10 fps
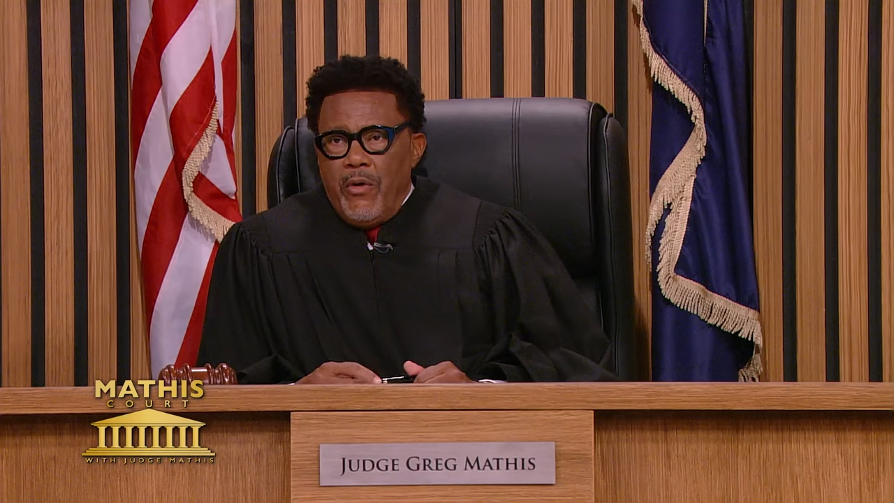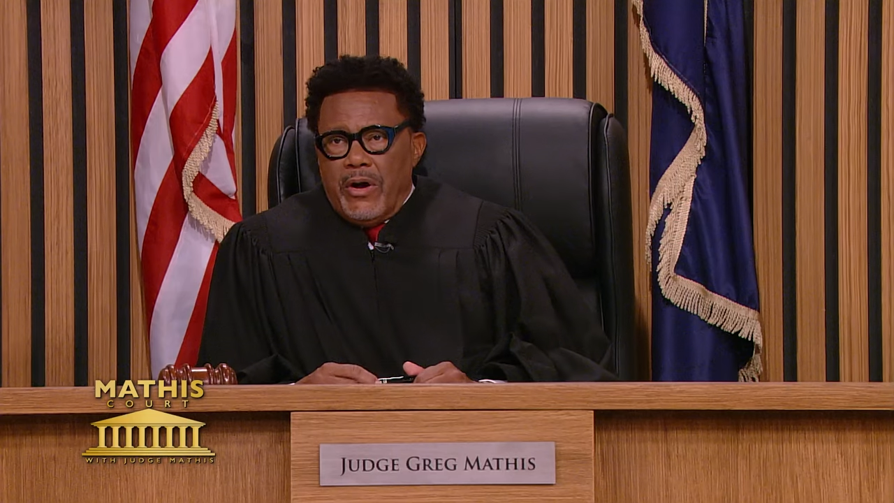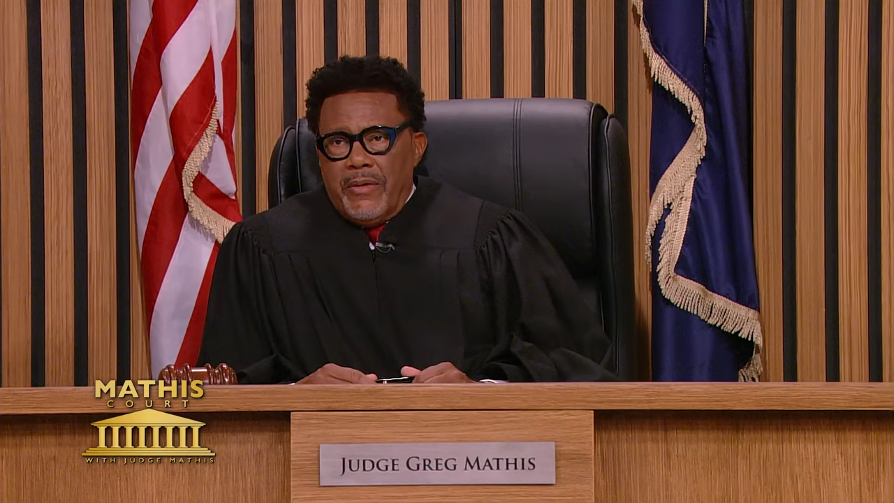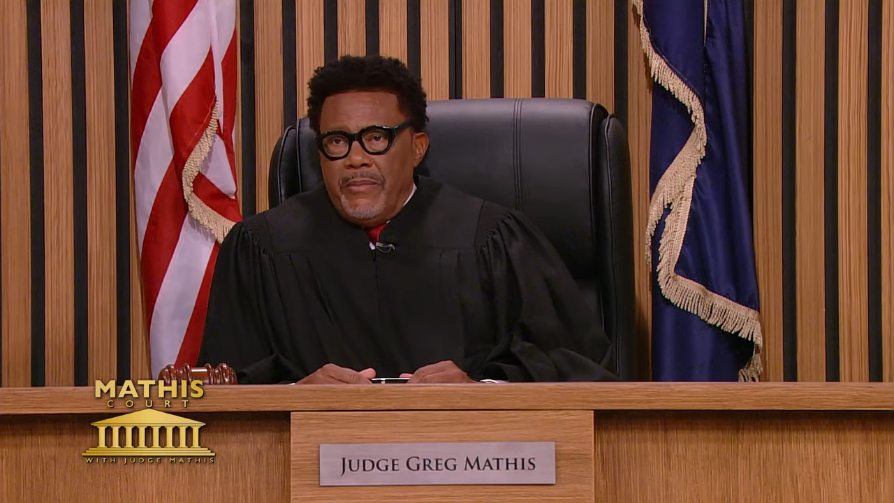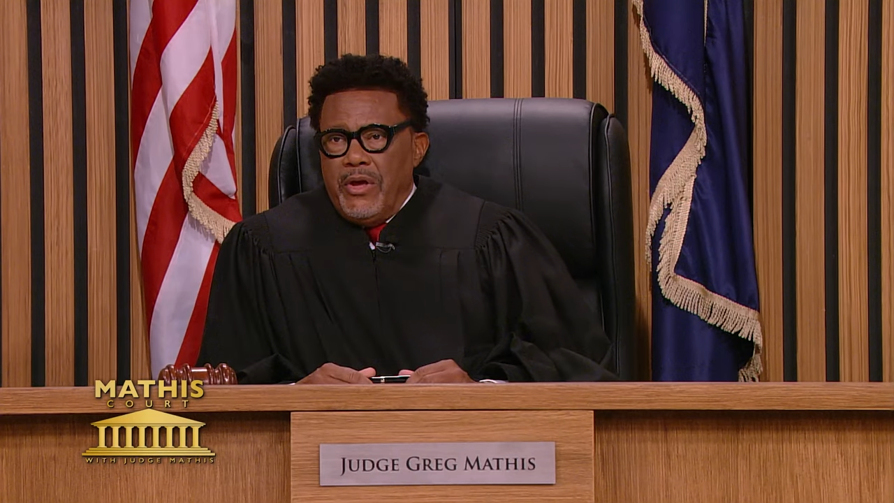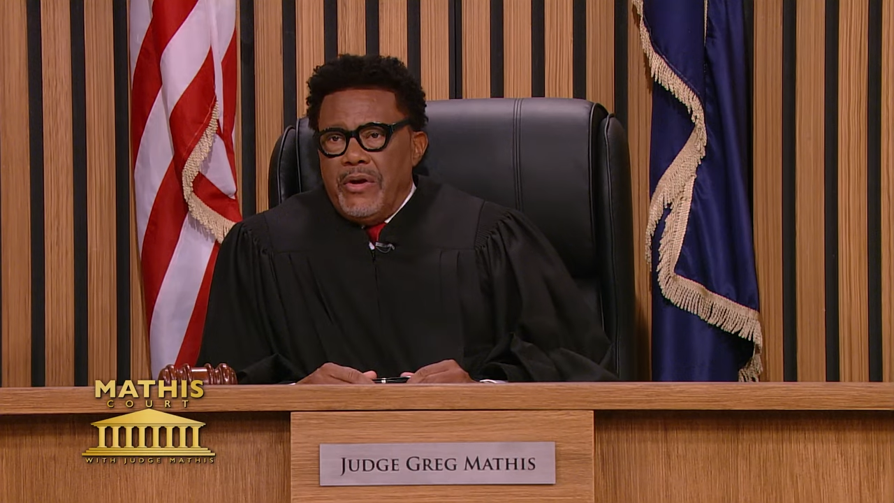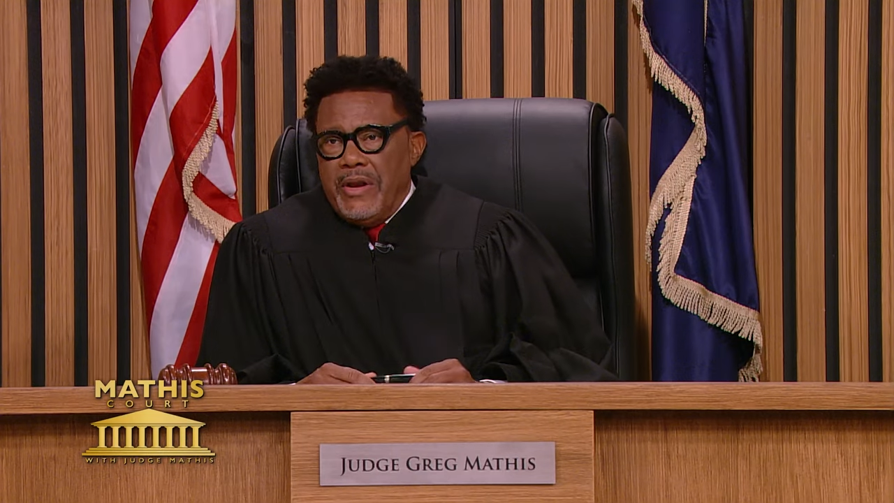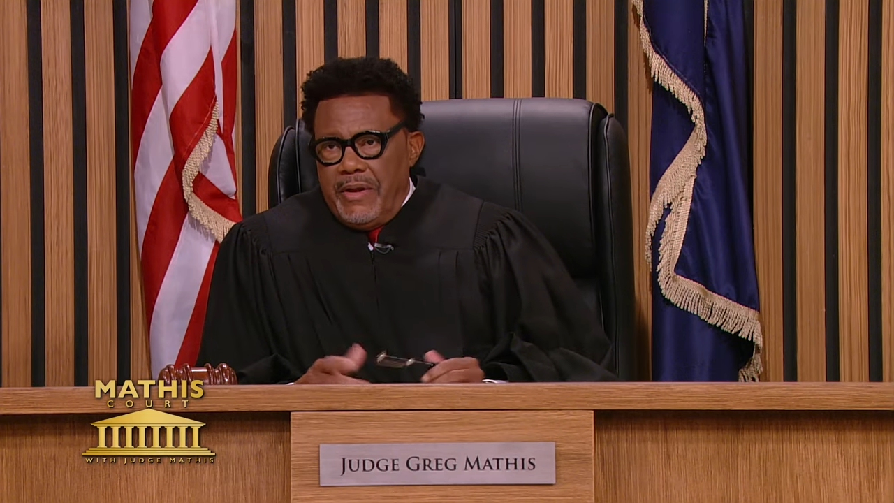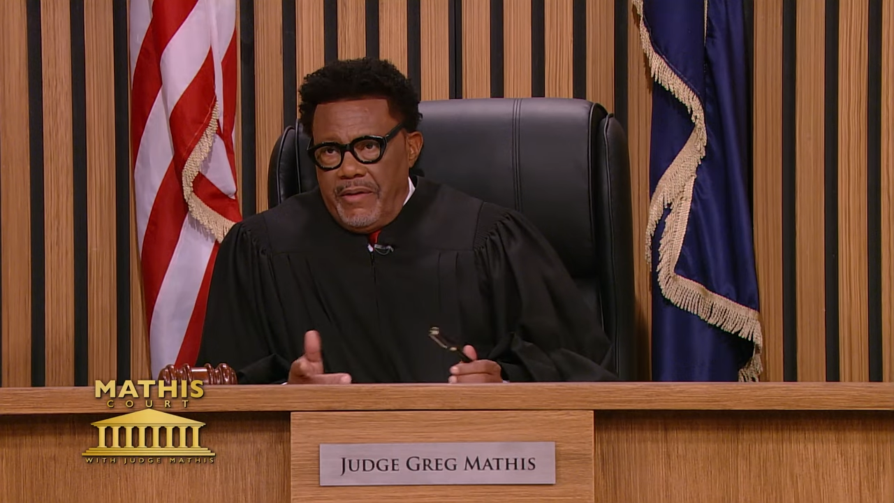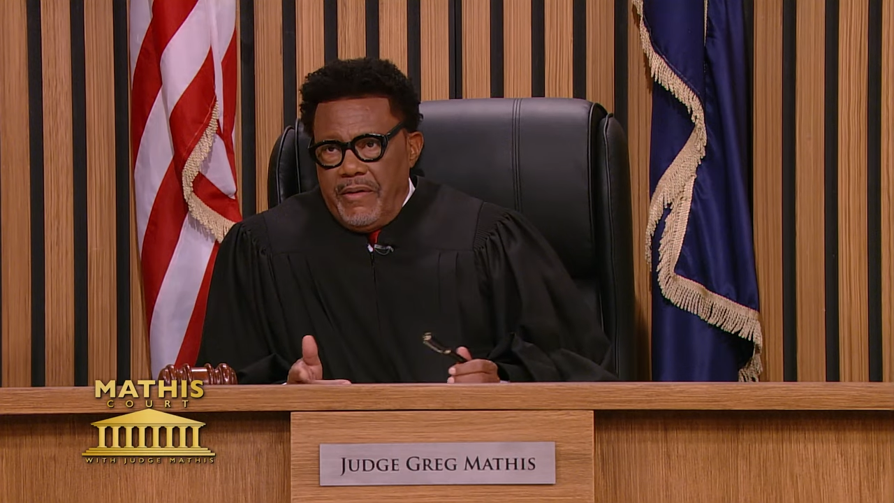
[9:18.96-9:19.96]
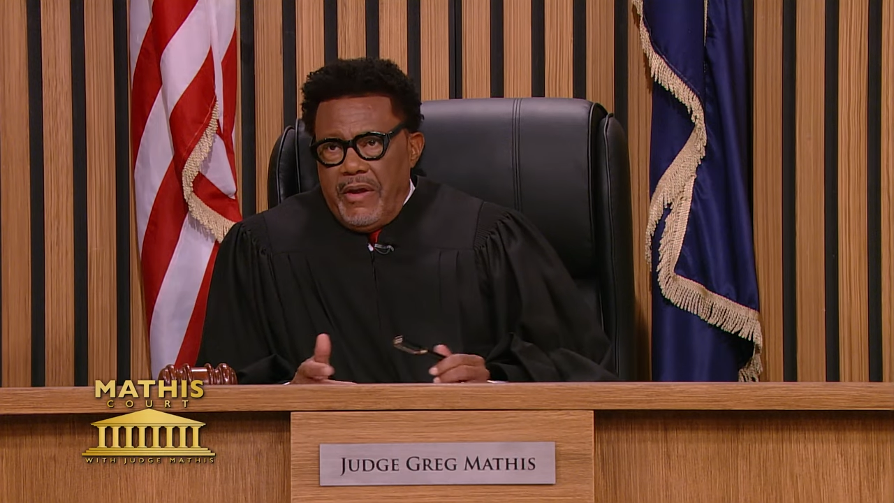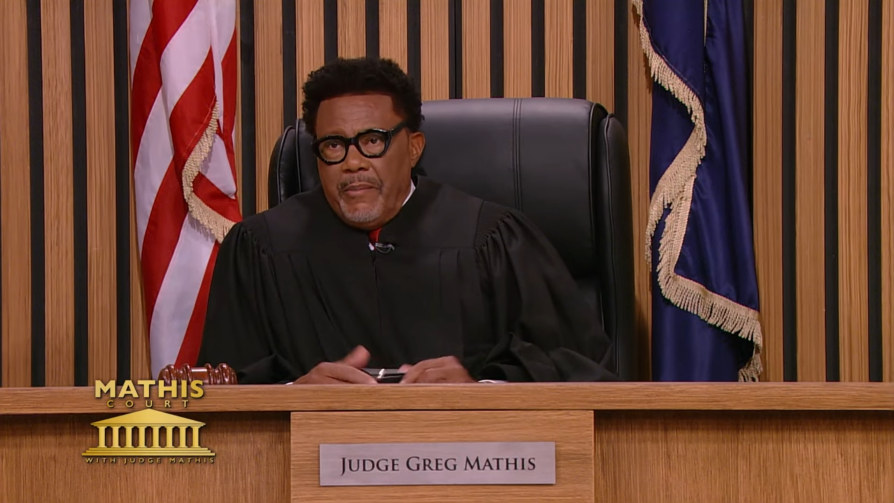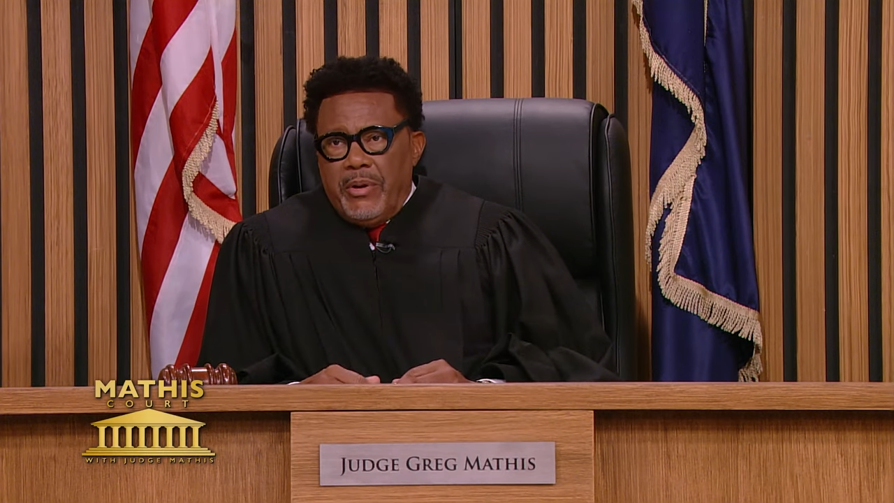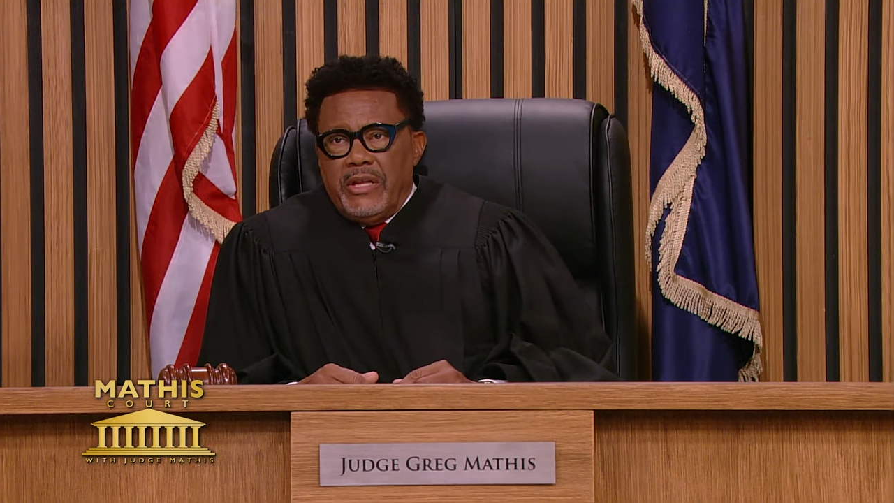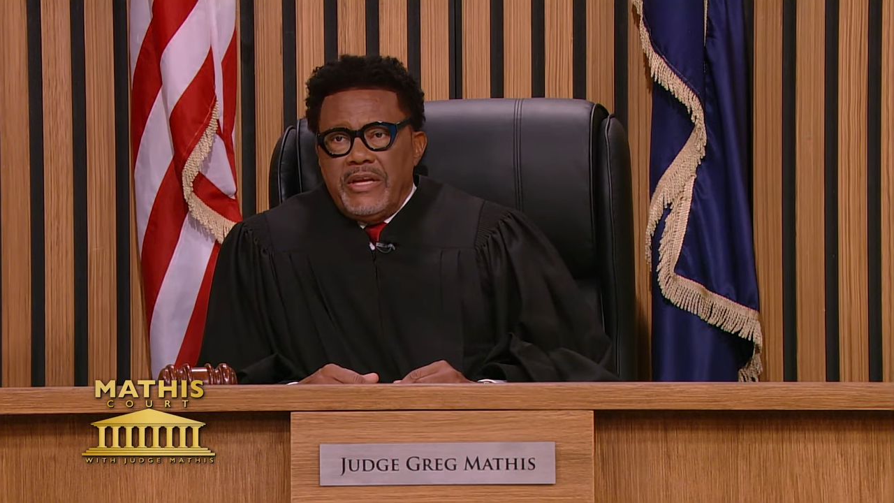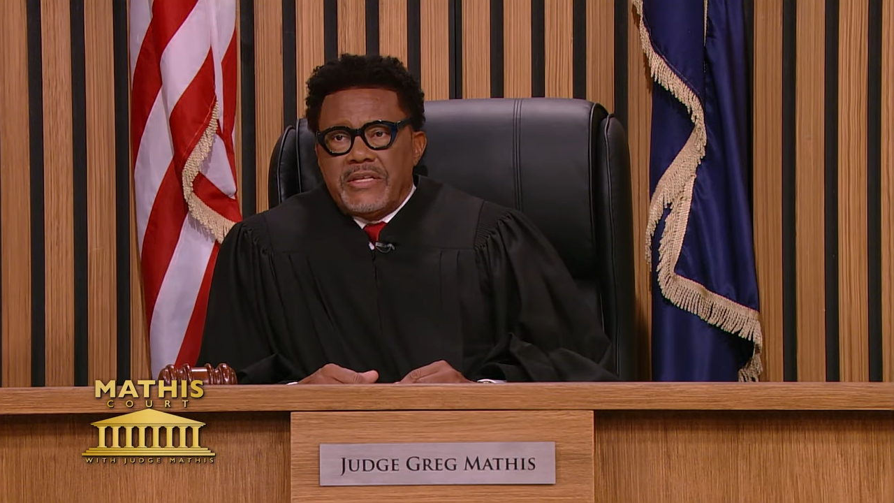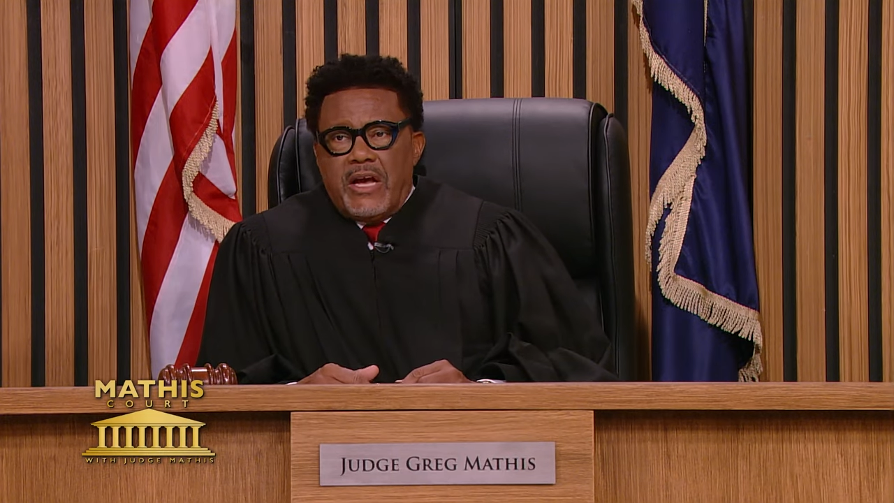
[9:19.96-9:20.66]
what community? Police